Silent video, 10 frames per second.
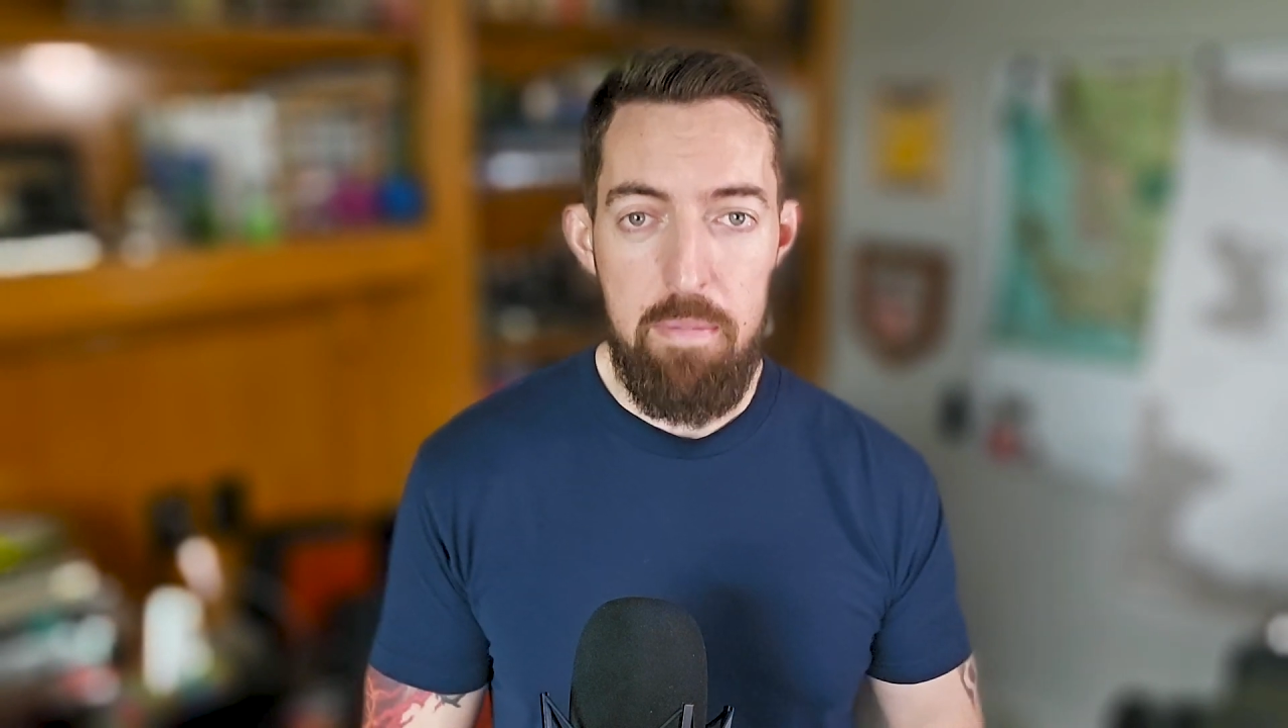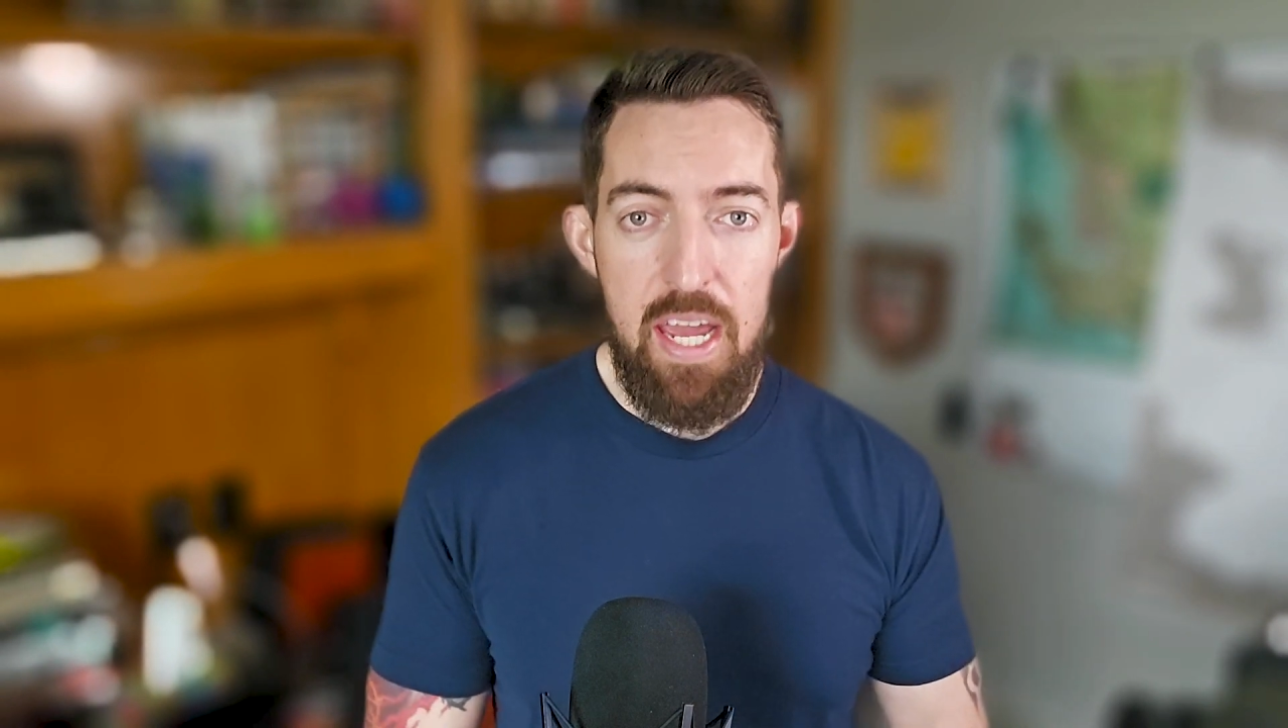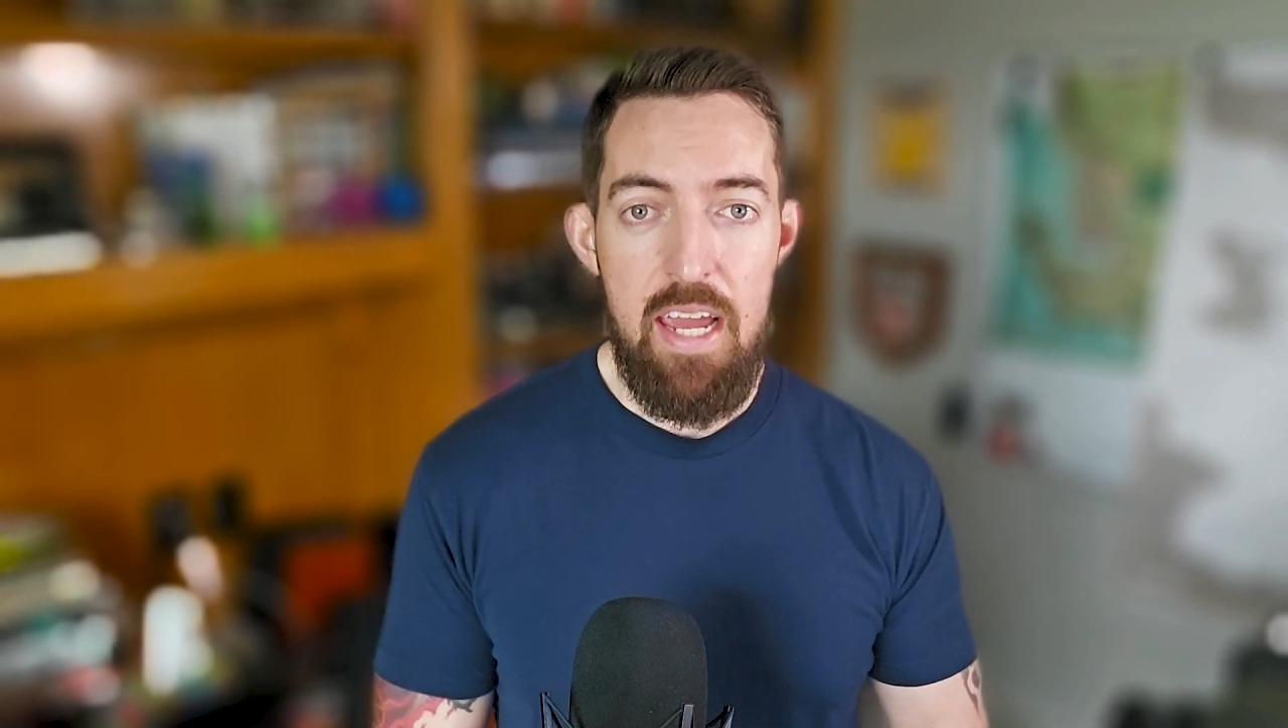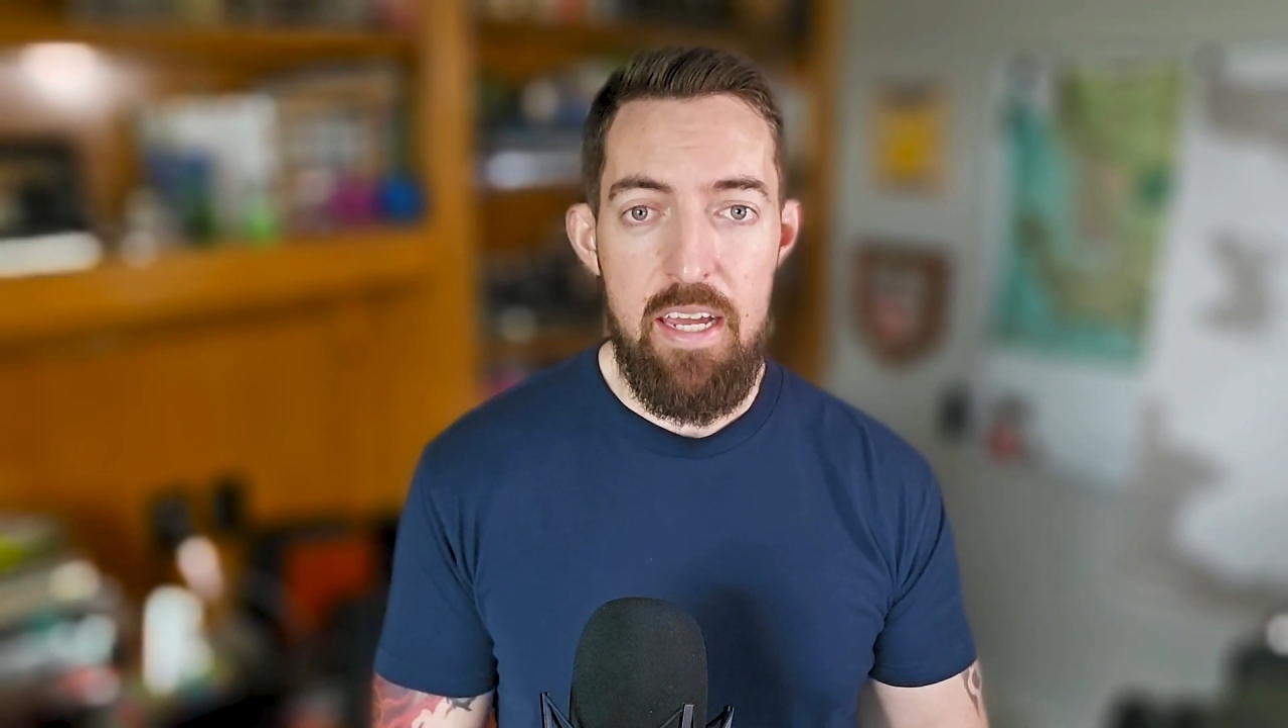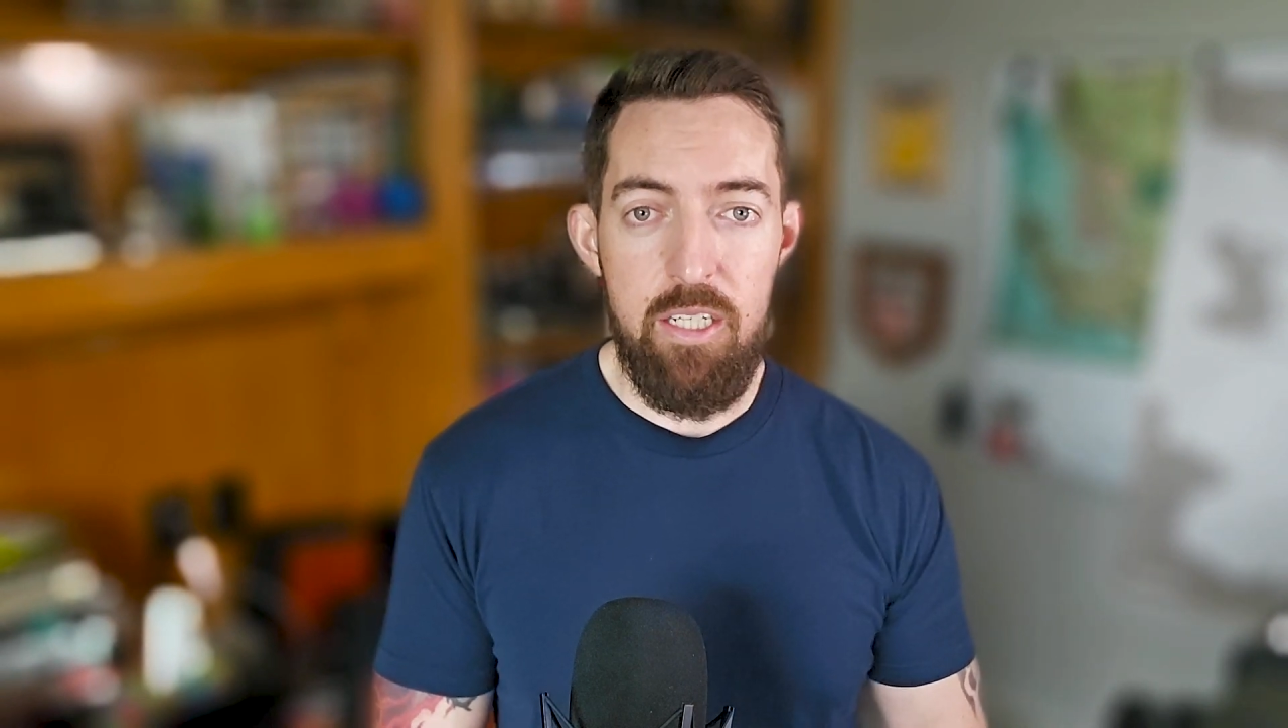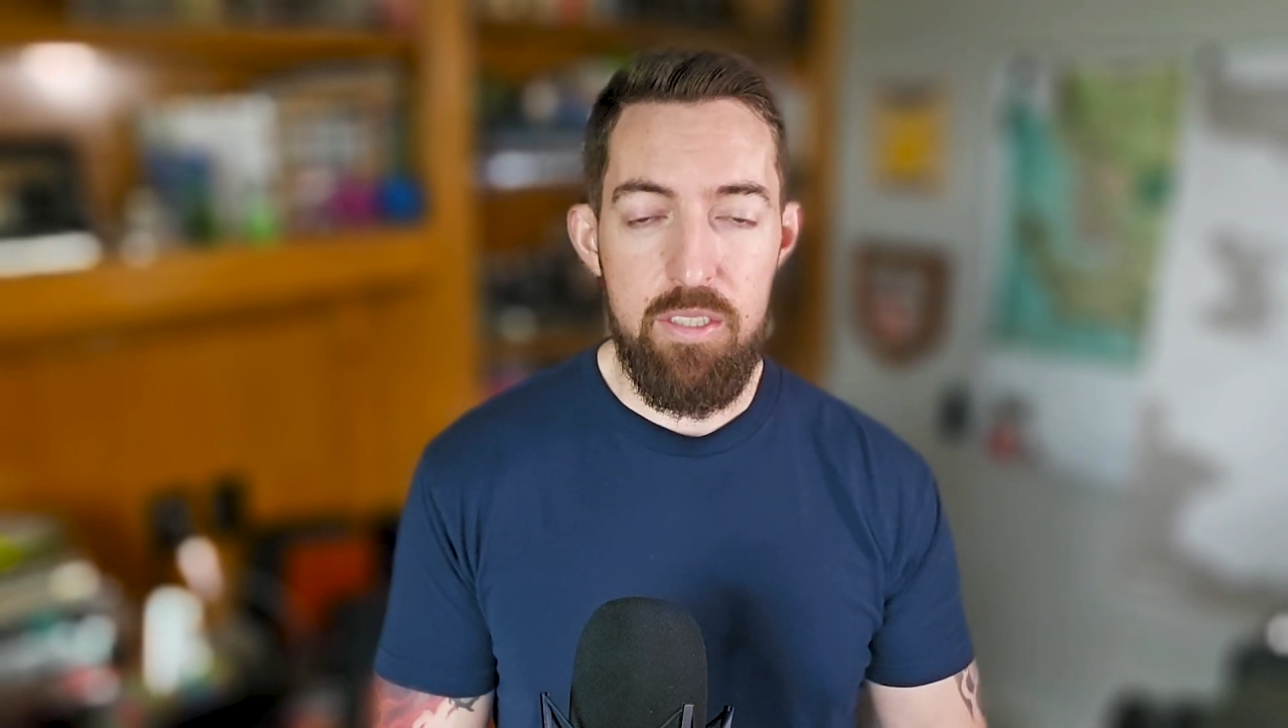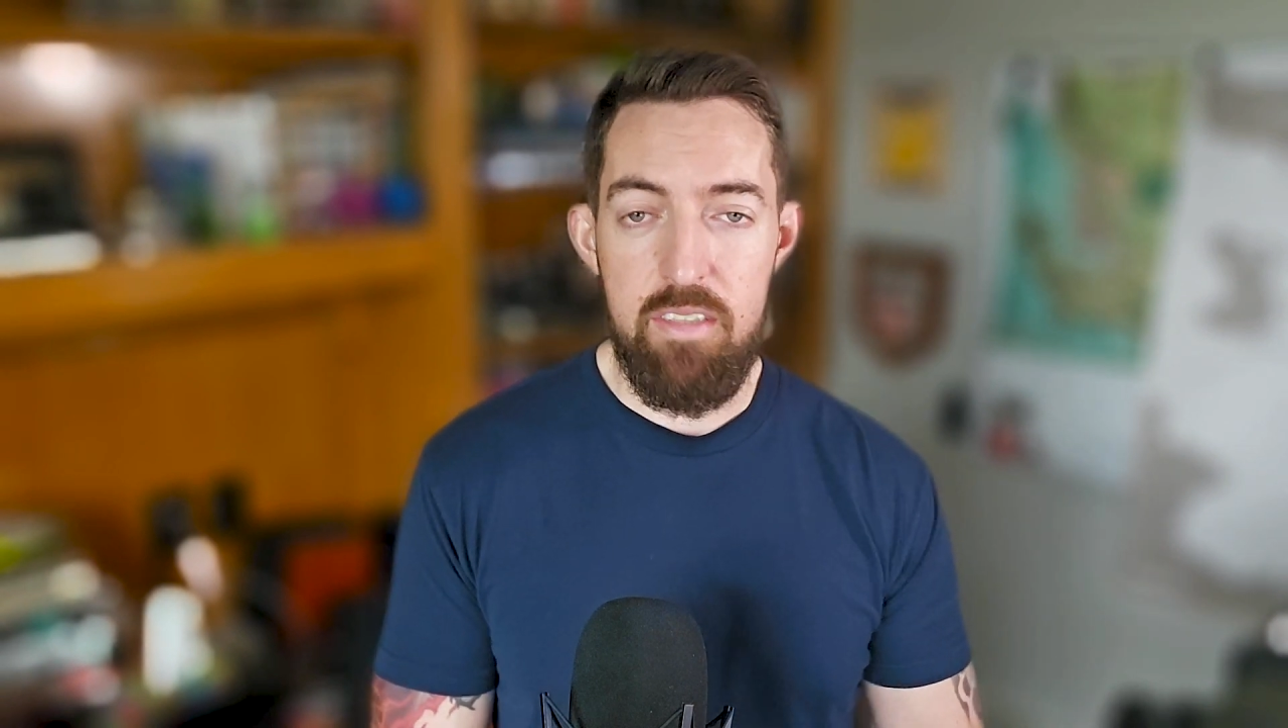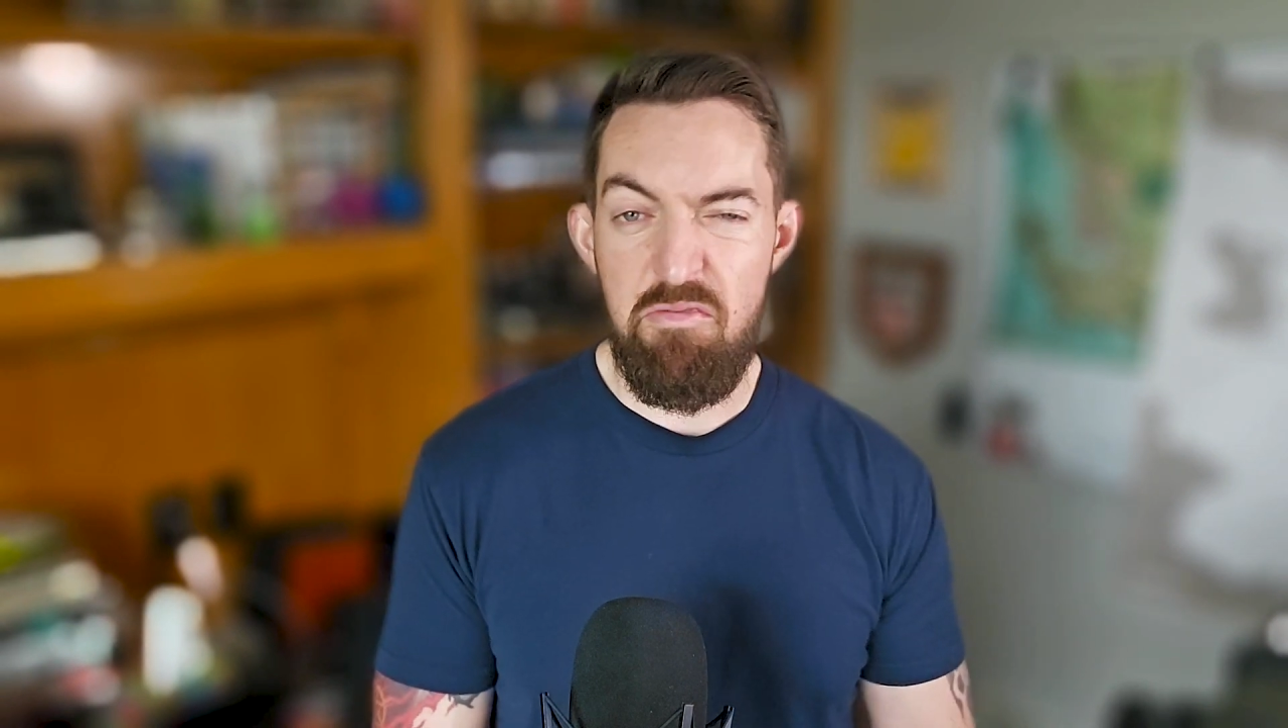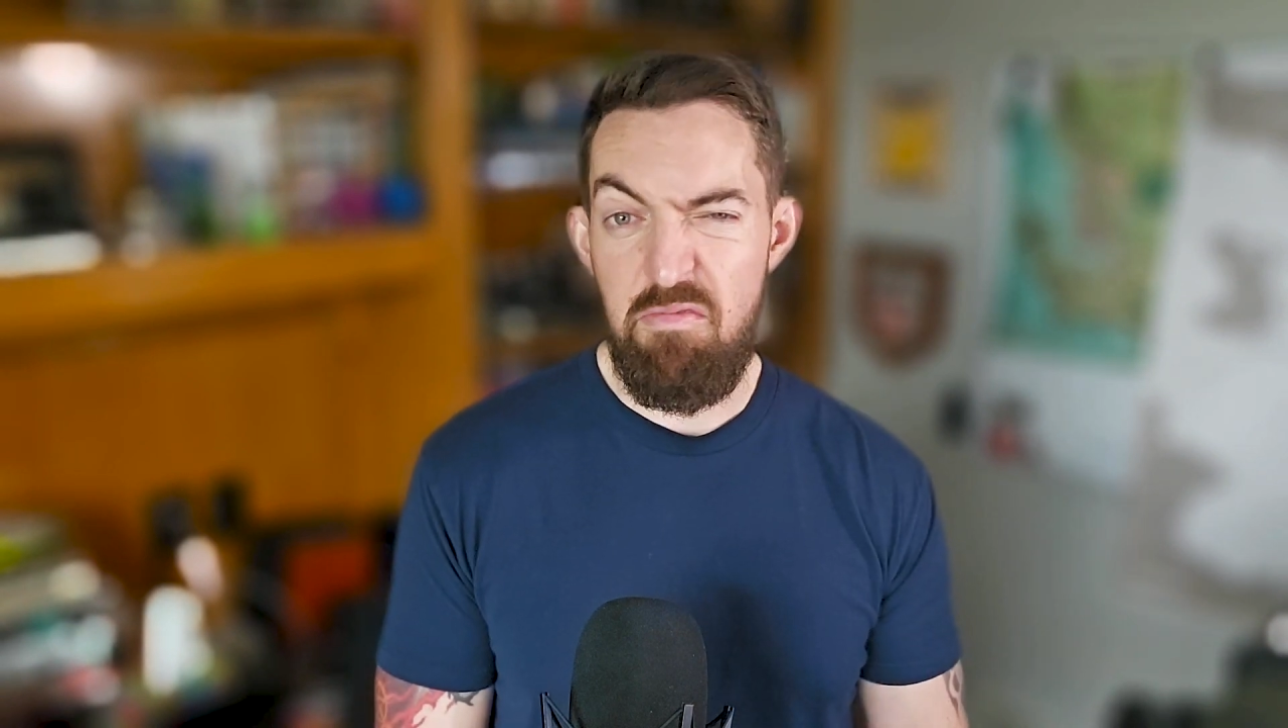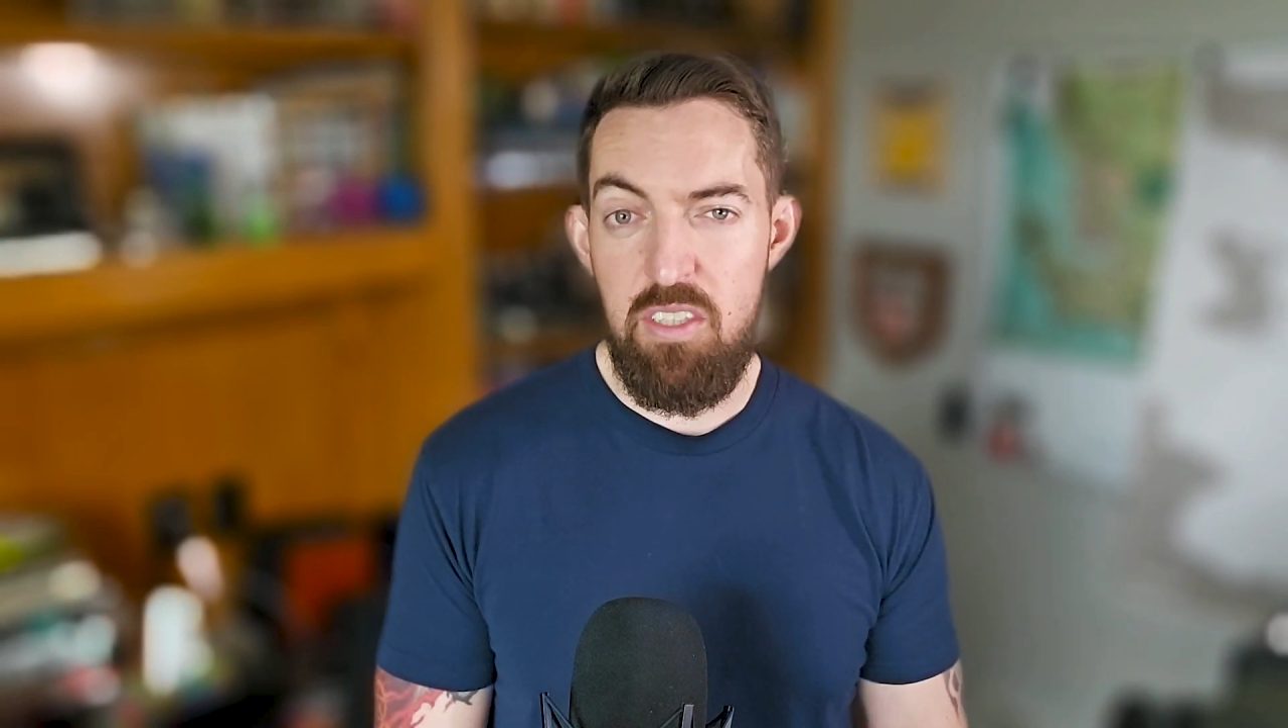page
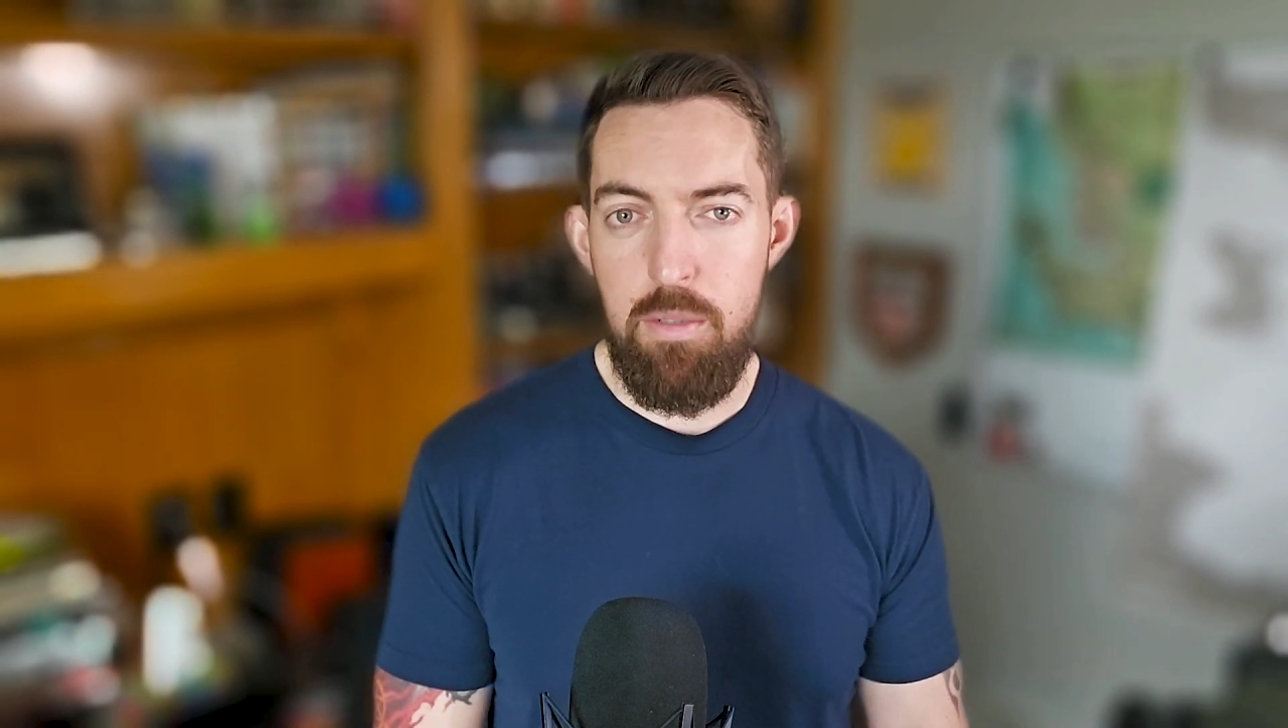and